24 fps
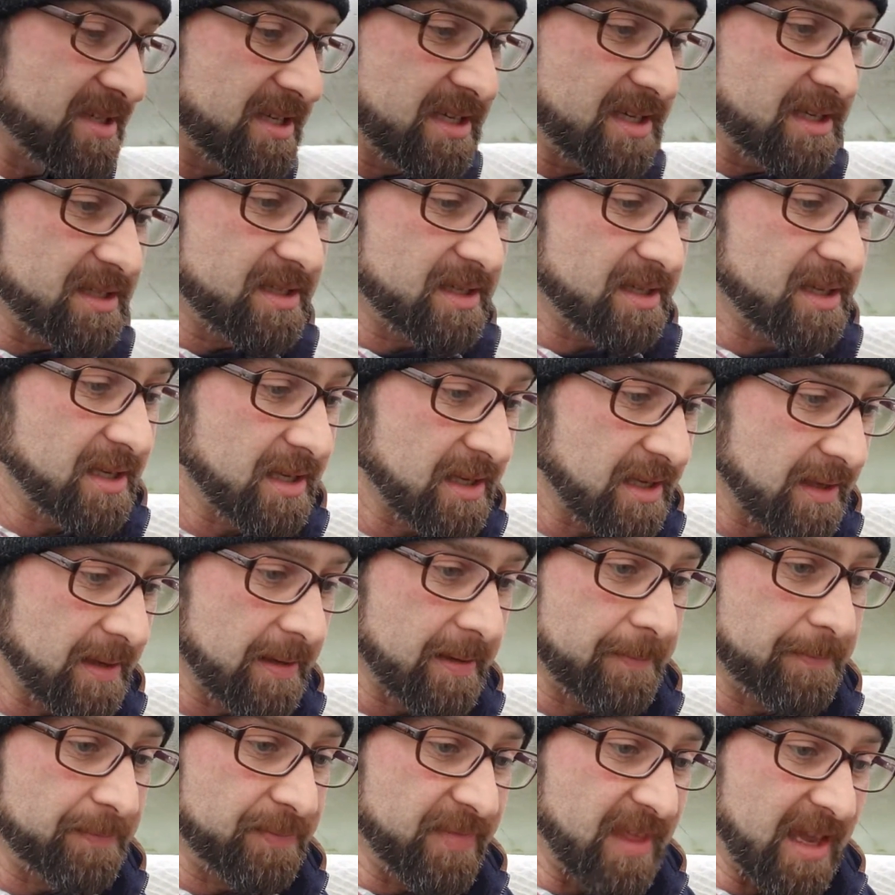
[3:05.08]
is
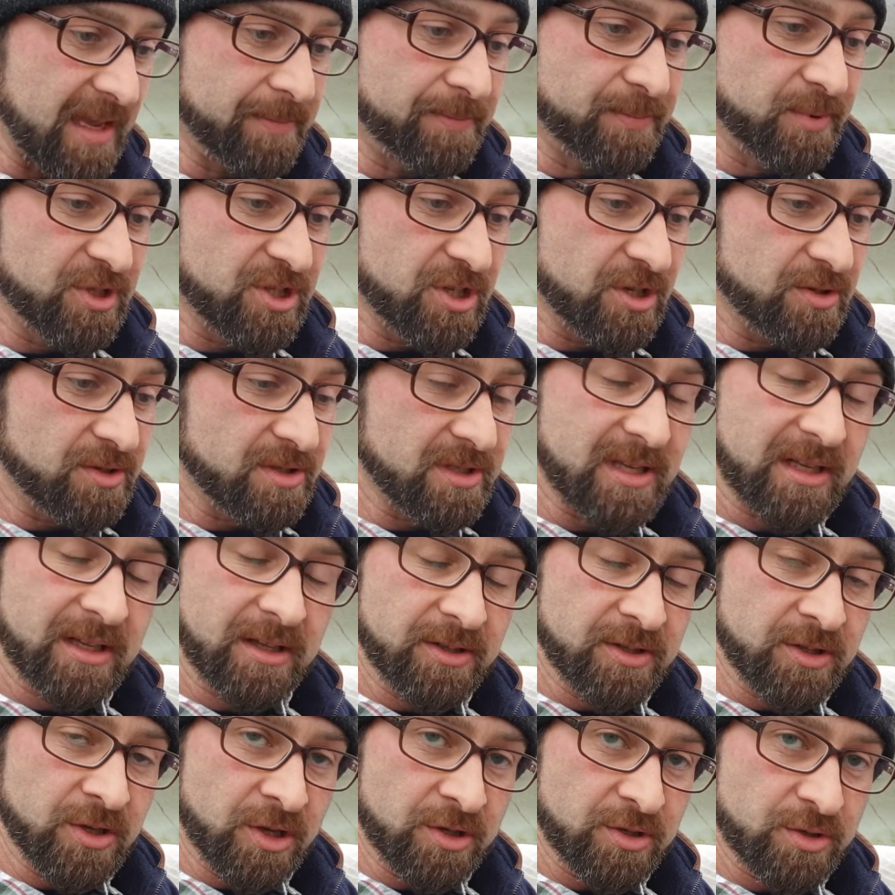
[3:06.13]
they produce little
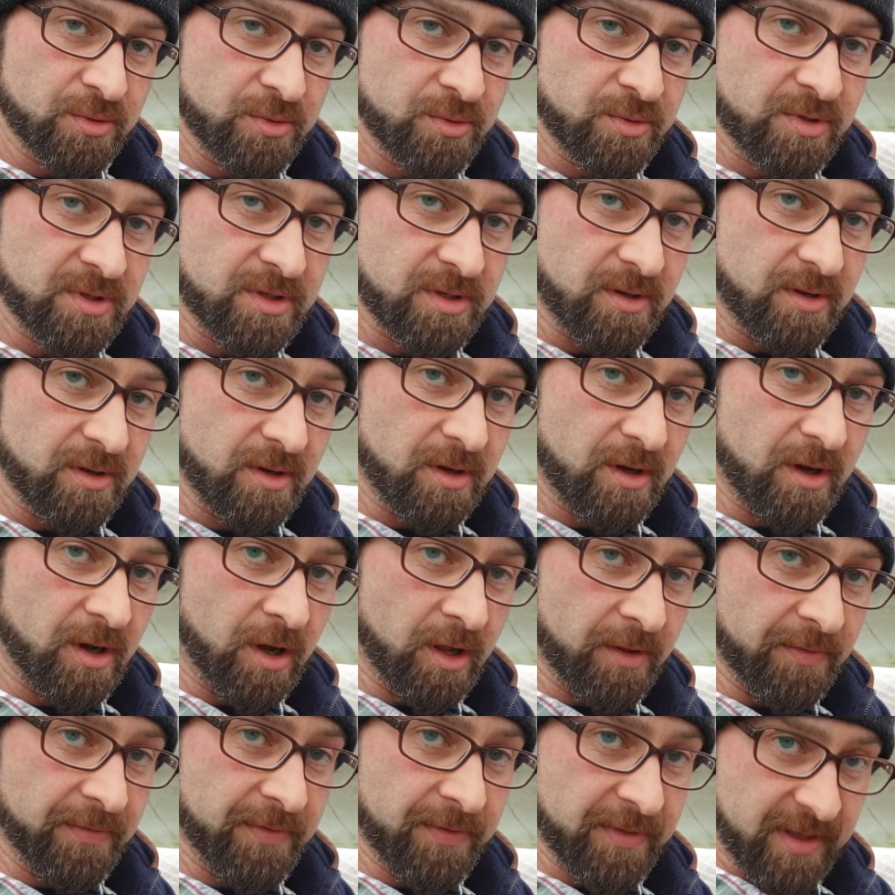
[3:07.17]
nodules
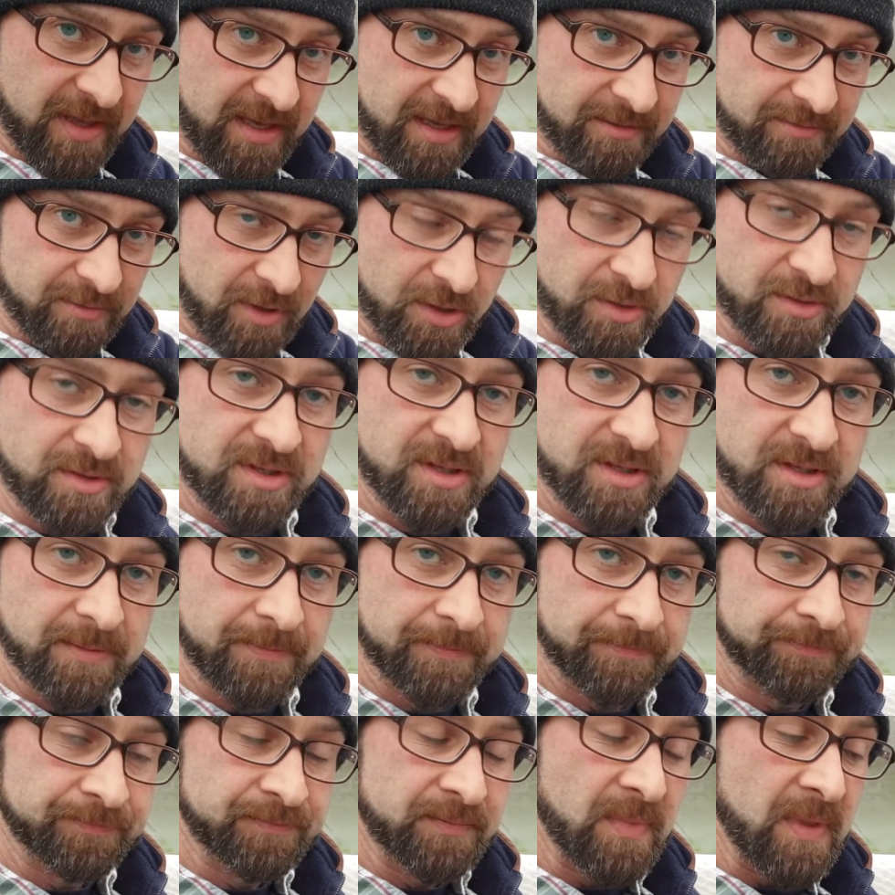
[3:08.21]
on the roots,
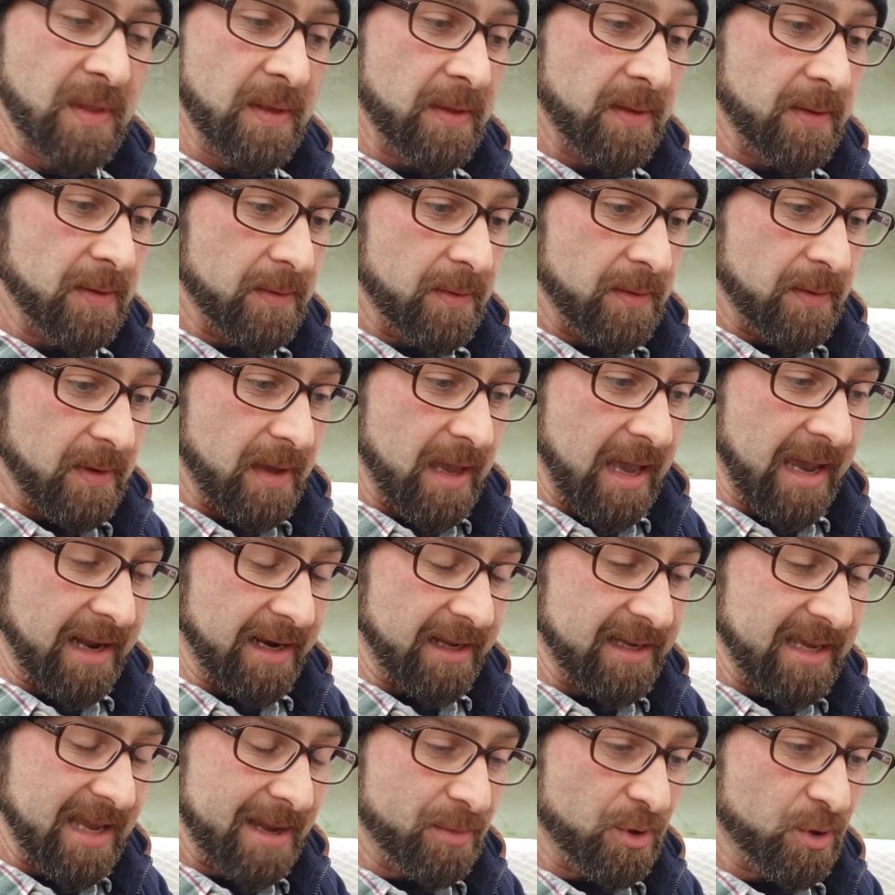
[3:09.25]
and a
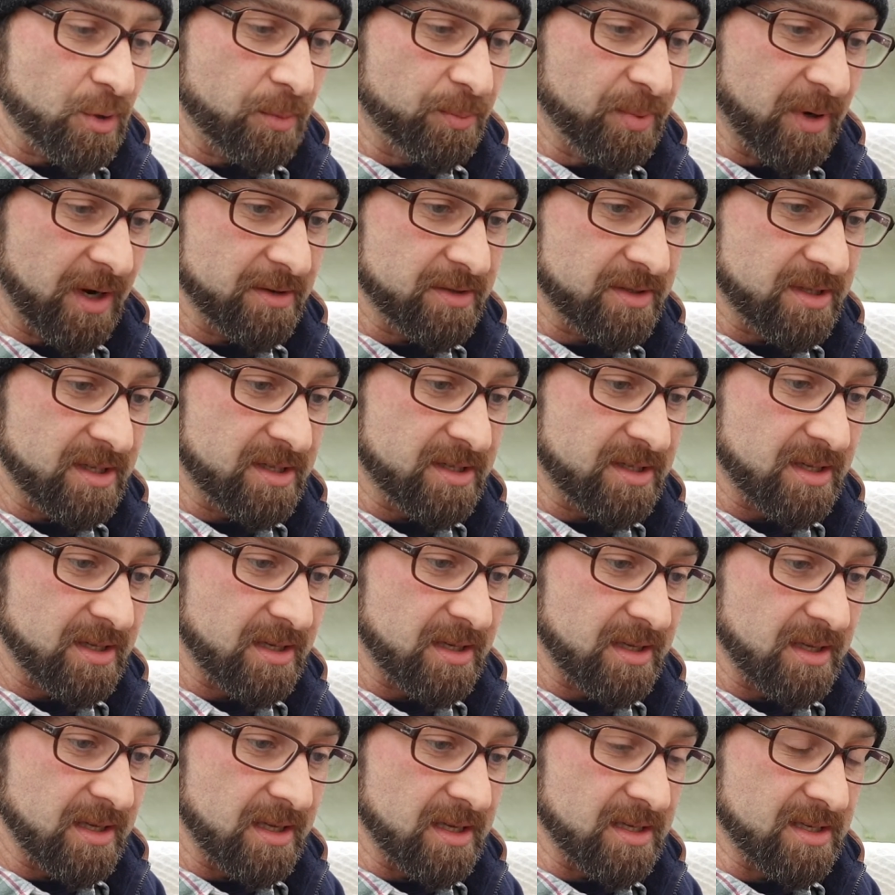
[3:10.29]
chemical process
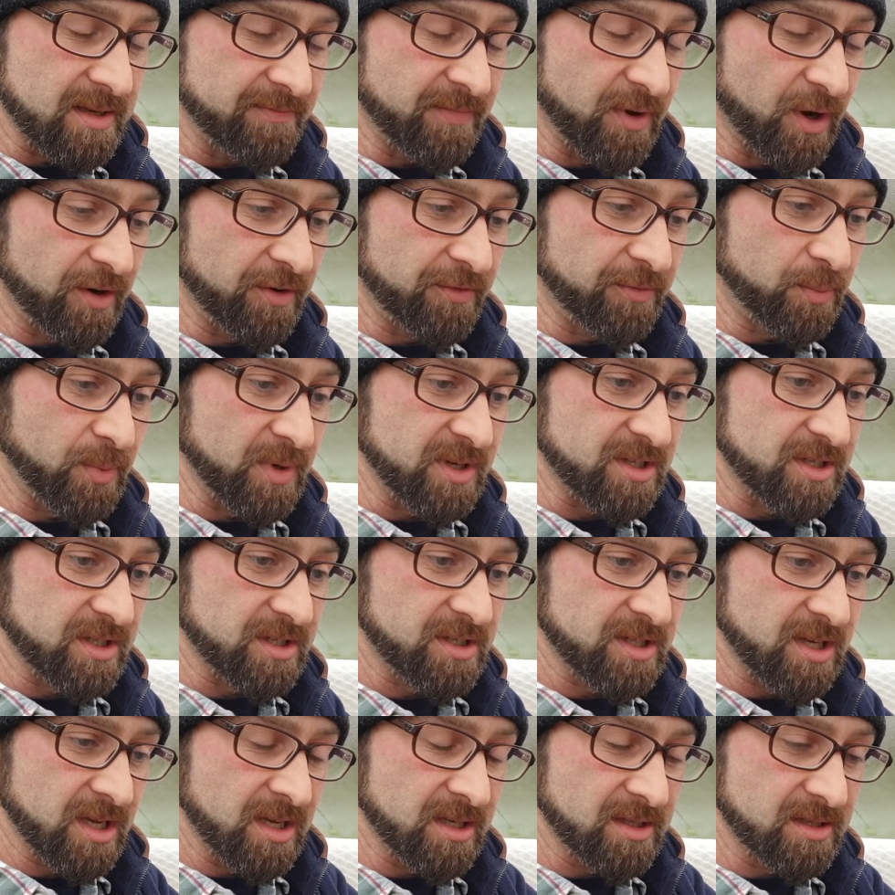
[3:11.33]
is involved which
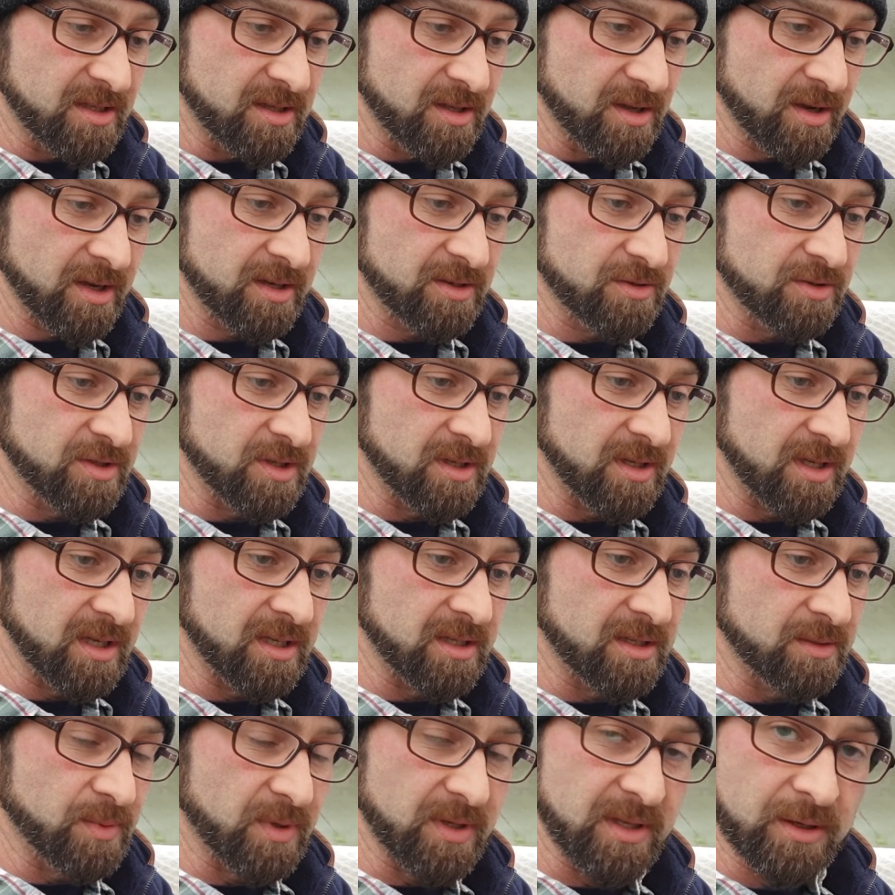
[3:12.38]
turns the nitrogen
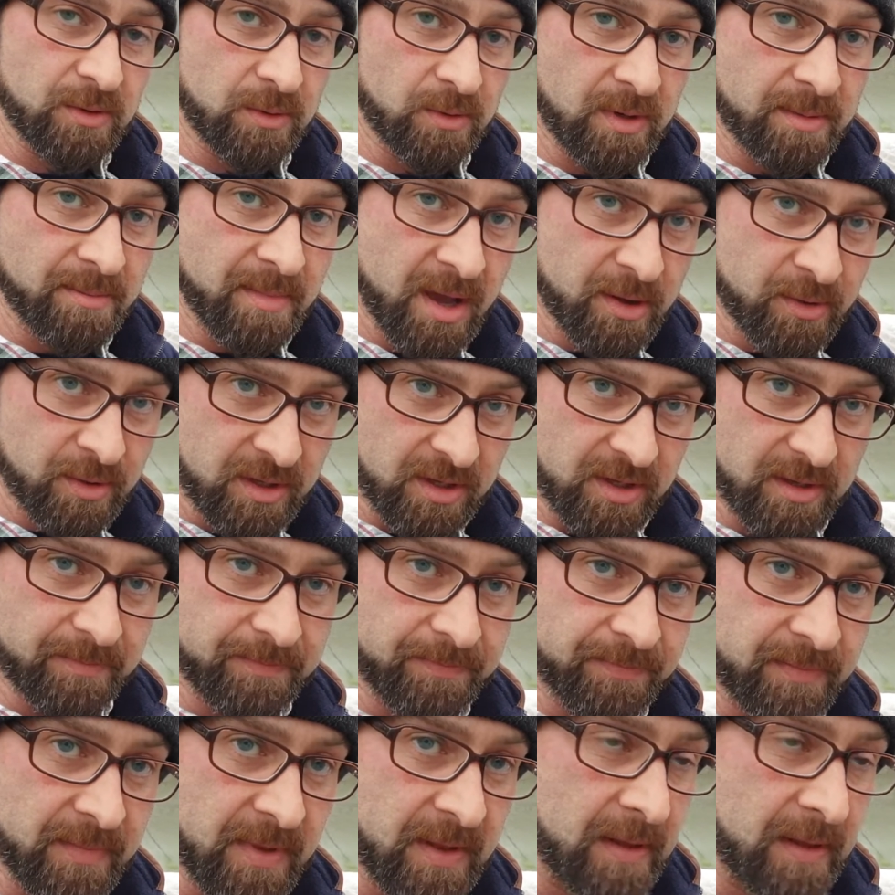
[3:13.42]
into what they call ammonium.